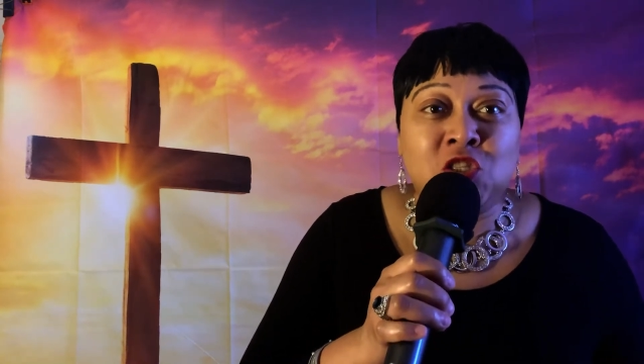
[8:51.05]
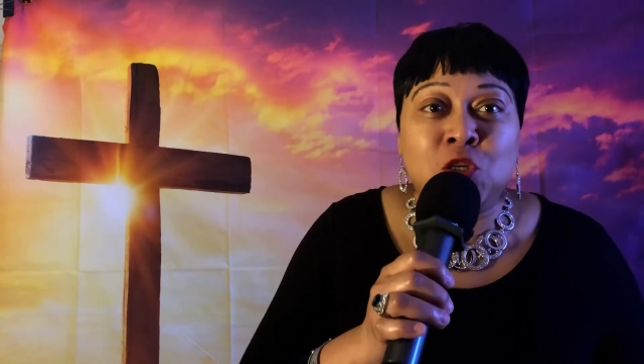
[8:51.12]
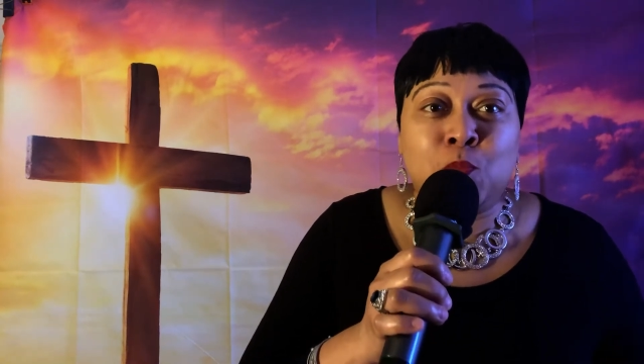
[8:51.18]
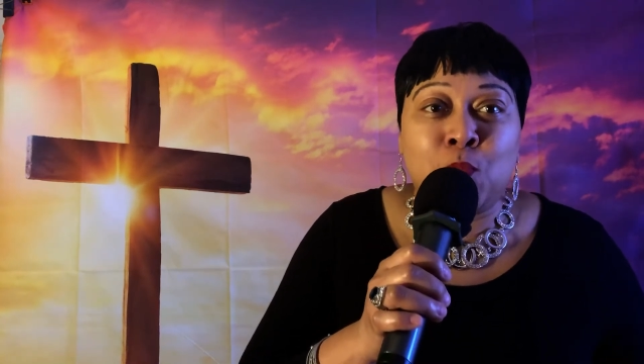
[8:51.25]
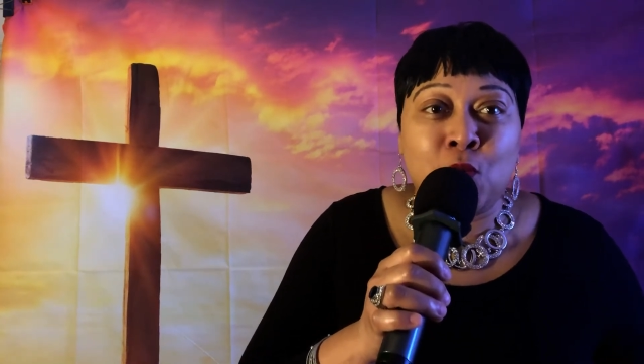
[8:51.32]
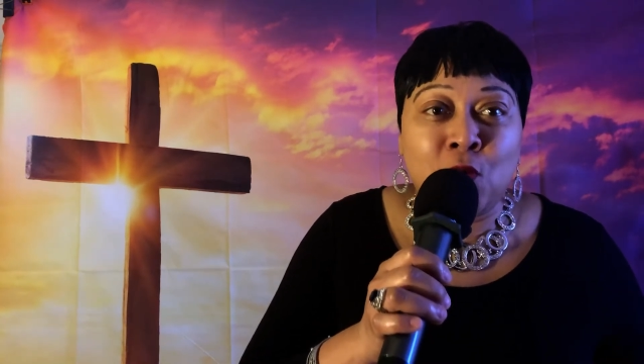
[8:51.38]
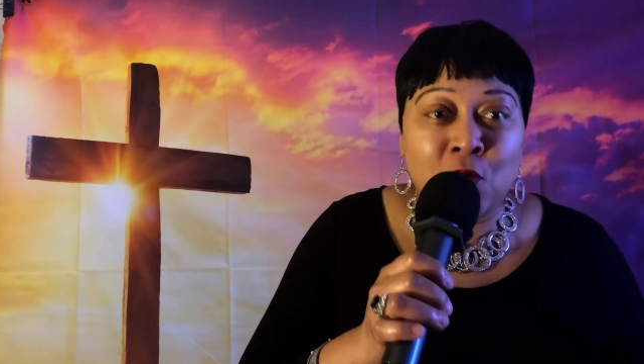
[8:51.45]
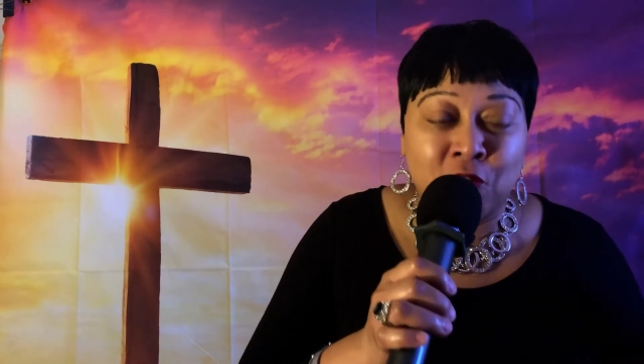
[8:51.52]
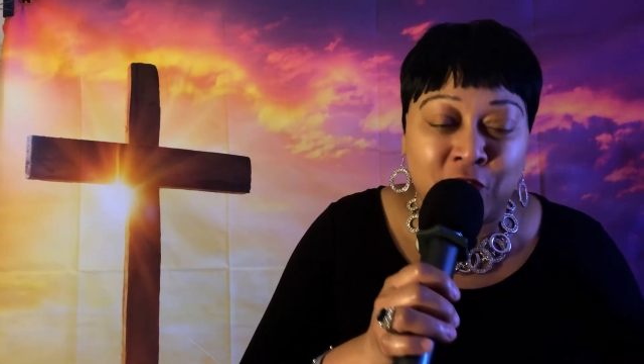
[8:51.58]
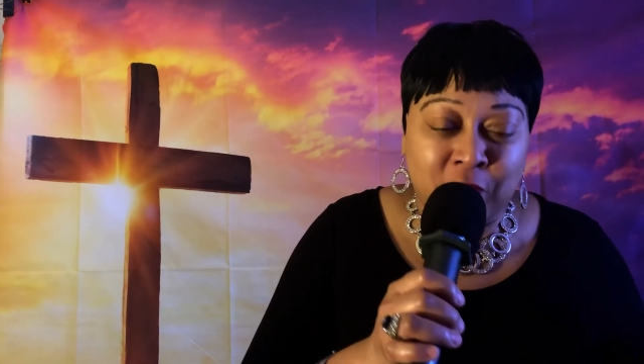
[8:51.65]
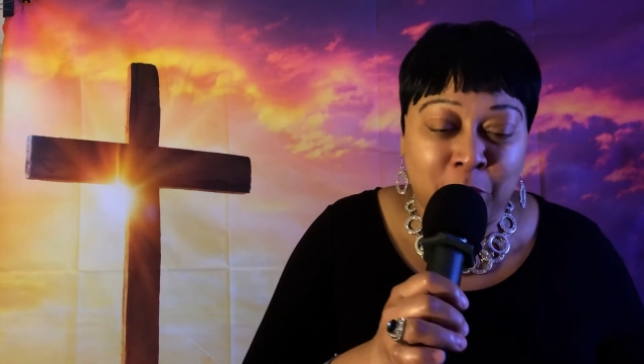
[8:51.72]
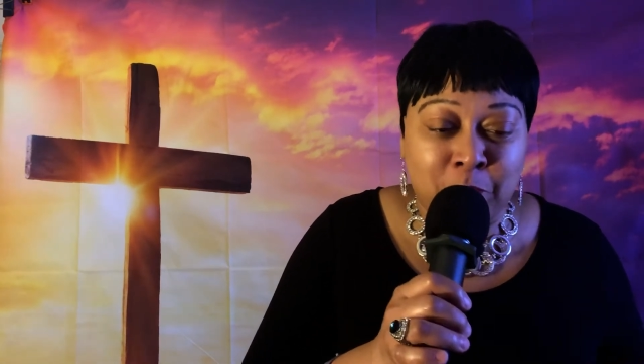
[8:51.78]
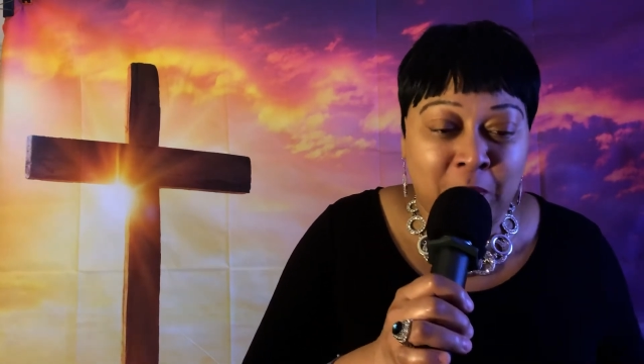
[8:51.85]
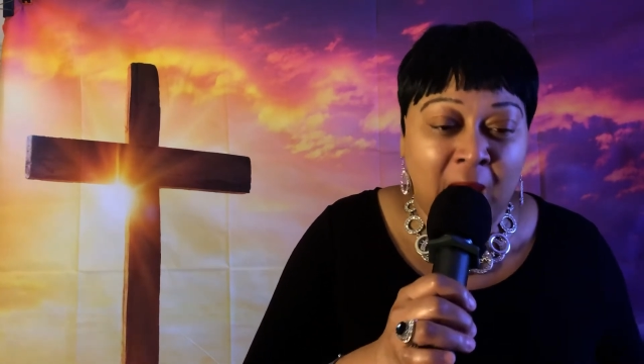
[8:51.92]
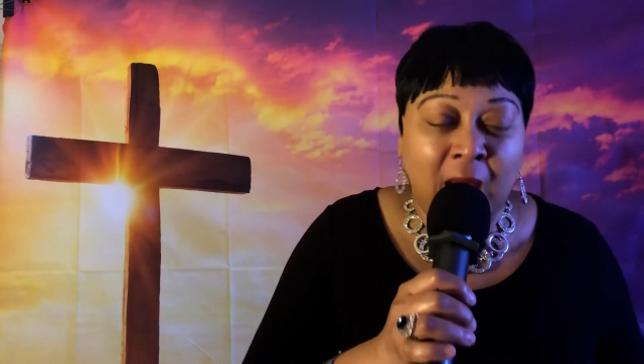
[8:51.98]
to pull
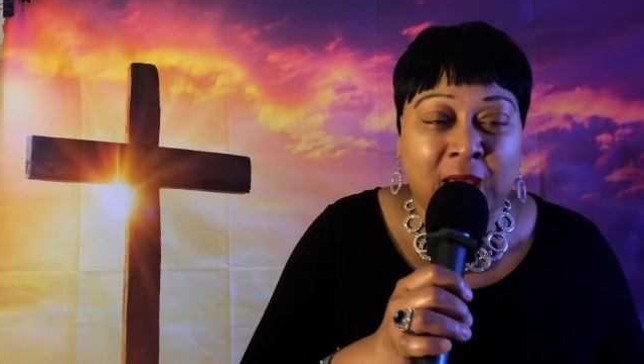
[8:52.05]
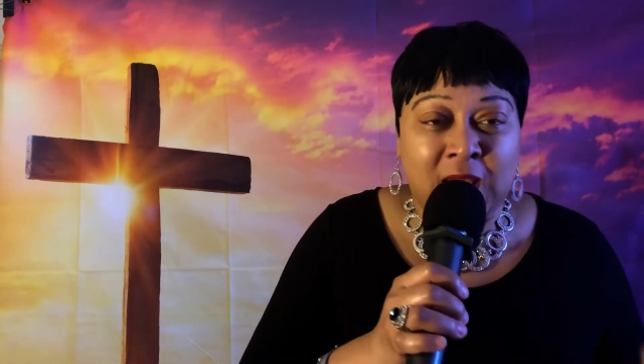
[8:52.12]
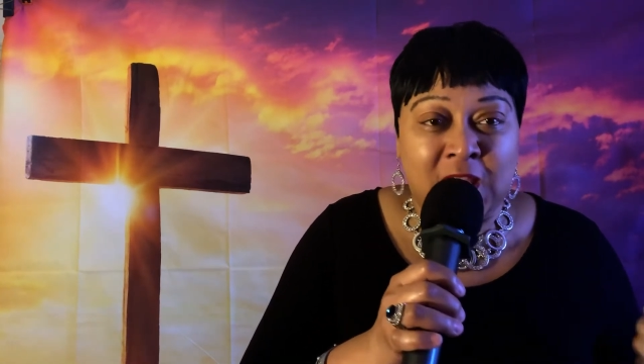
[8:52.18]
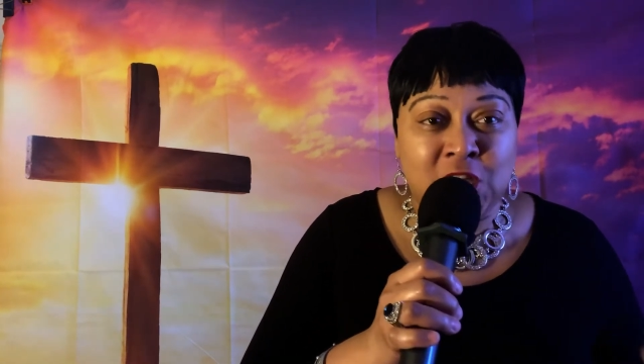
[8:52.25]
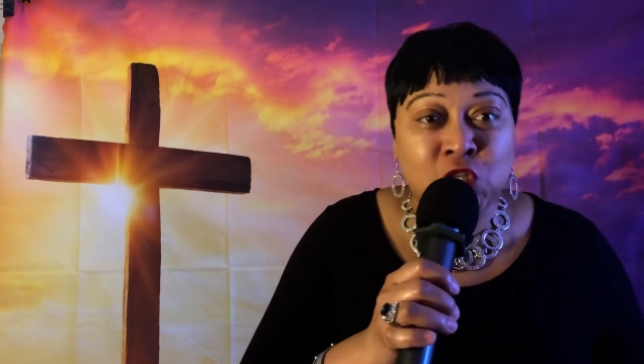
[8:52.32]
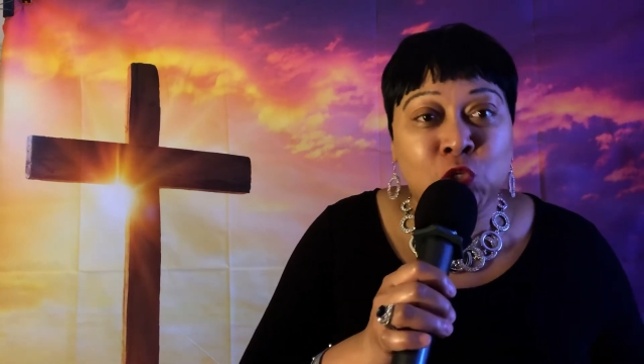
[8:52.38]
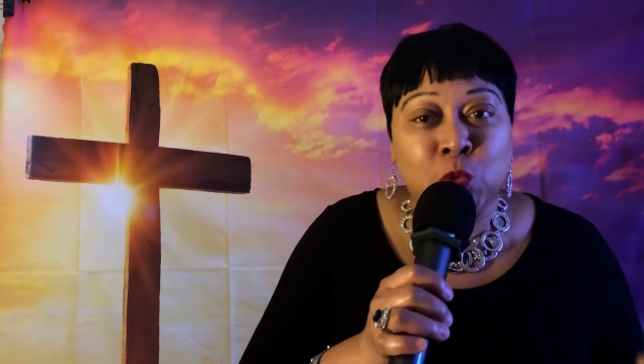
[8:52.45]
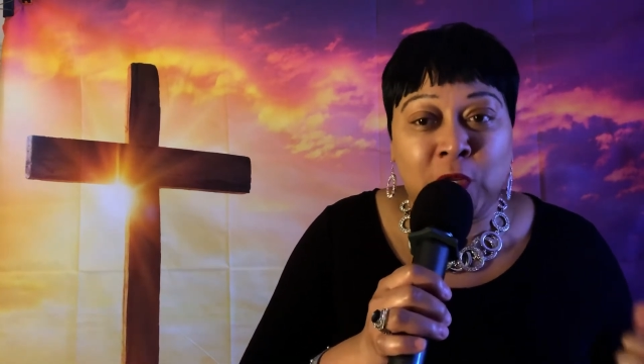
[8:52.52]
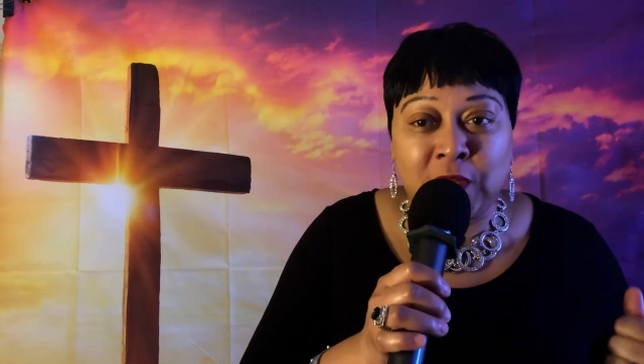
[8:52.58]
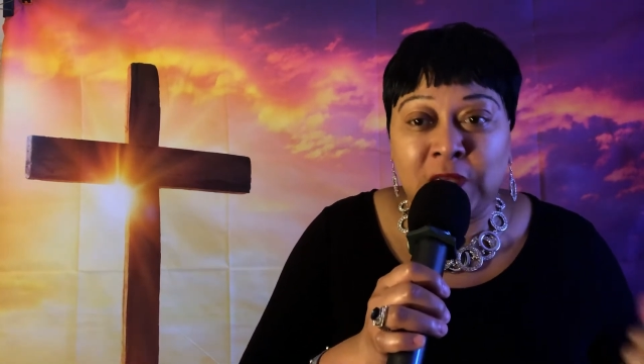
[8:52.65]
them back into a